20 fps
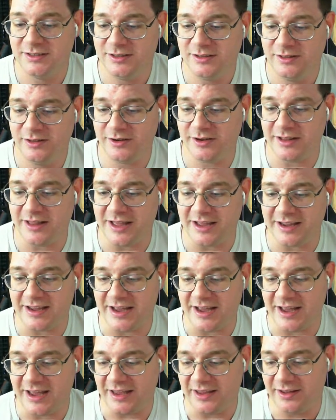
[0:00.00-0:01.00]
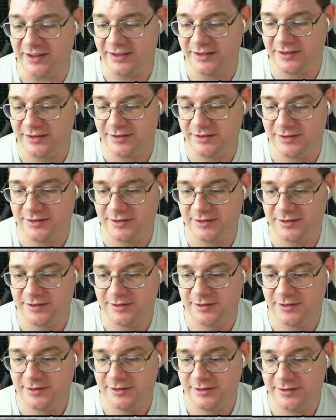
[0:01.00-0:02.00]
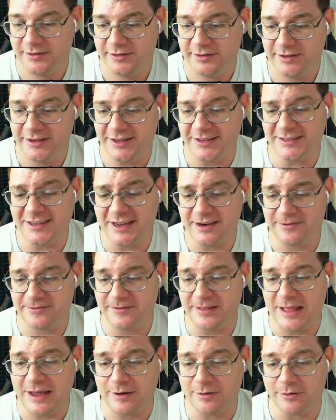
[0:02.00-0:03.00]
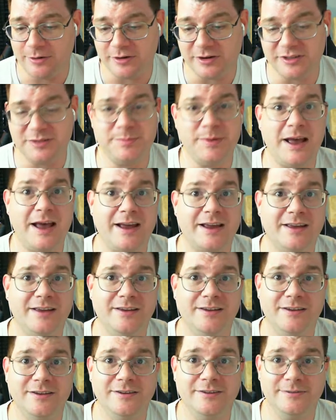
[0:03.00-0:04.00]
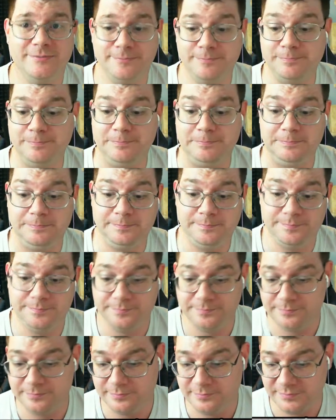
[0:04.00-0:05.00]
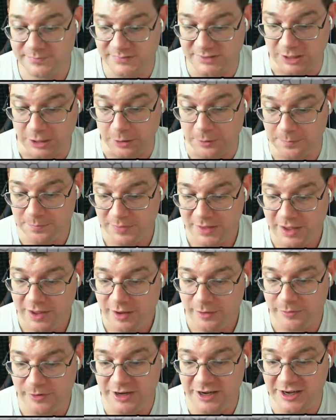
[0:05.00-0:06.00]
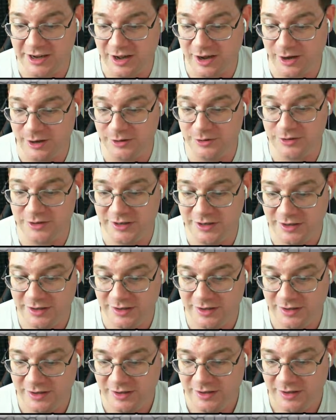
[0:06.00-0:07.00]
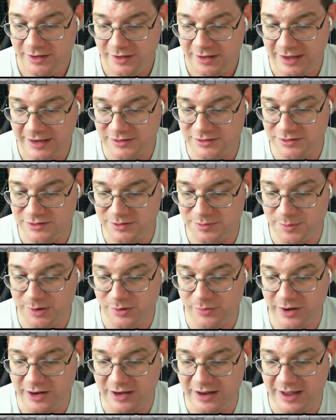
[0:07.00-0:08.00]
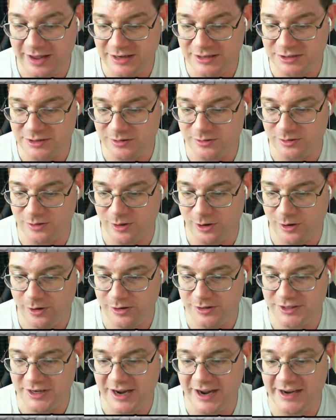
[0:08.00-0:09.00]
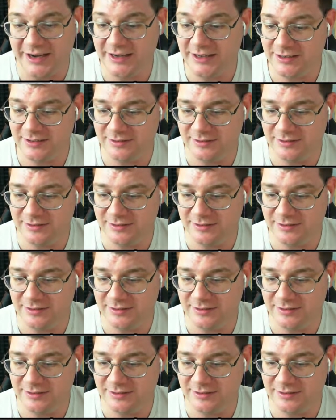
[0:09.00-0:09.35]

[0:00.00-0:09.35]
Look at that guy. He's got a flower on his back. So we need 100 extra small weight, extra large height.